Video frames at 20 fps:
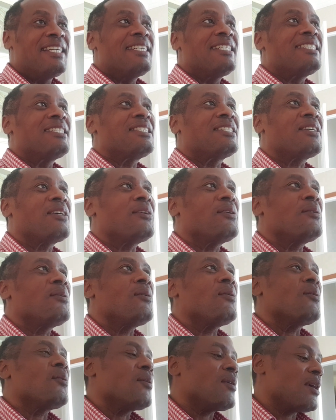
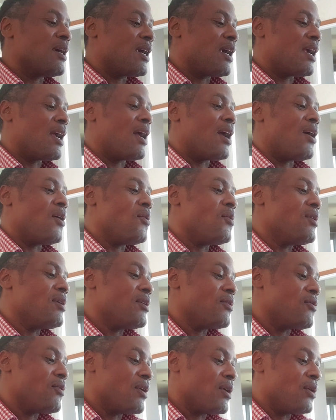So our
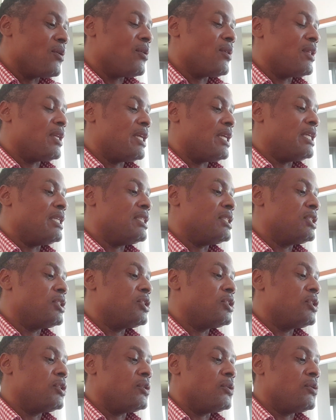role is
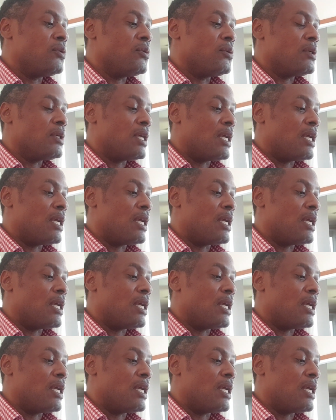to